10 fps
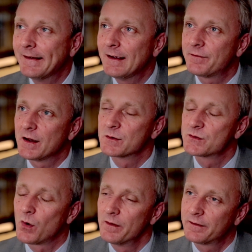If there
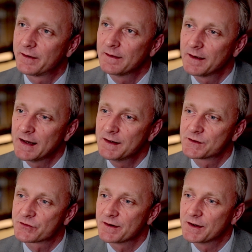was one thing that
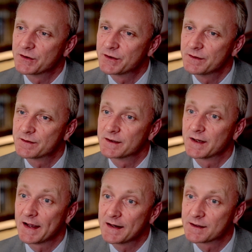industry could do
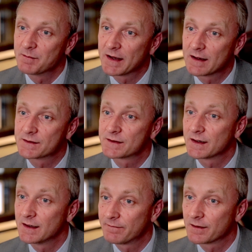today to make a
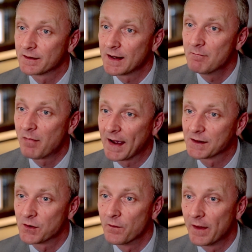significant
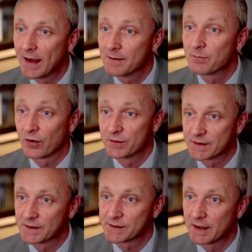impact on their
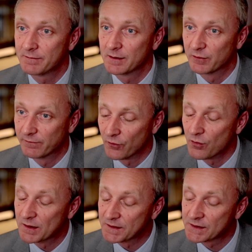process safety
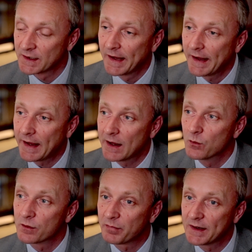performance,
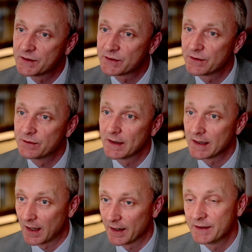it would be to
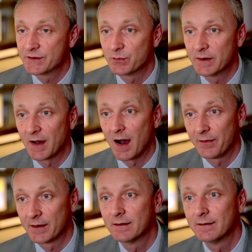engage with
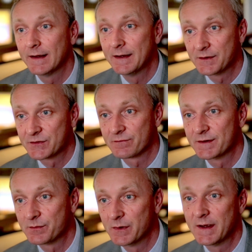other
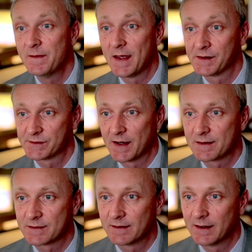industries within their
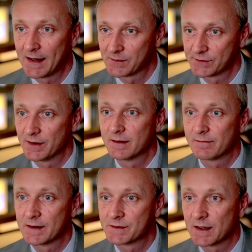sector and outside
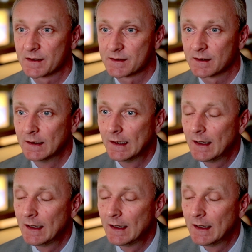of their sector.